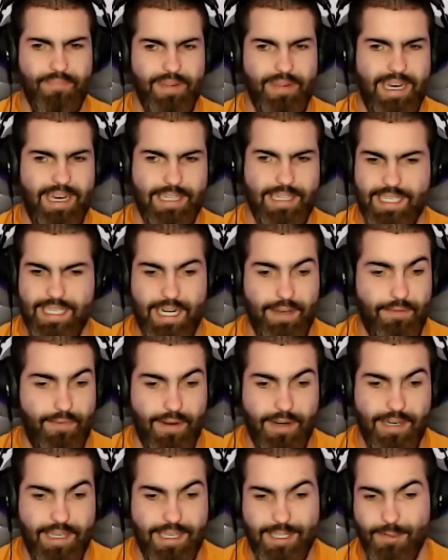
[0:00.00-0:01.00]
and it's kind of
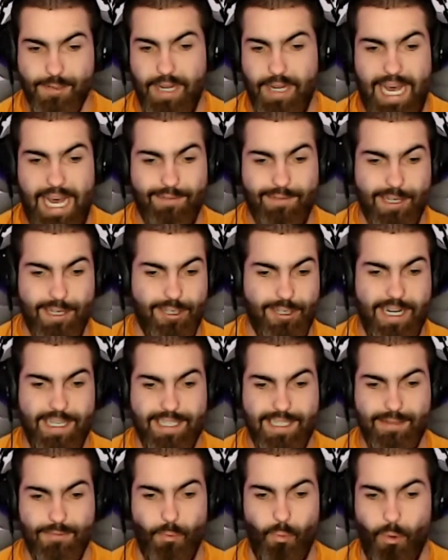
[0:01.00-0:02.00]
funny because we haven't addressed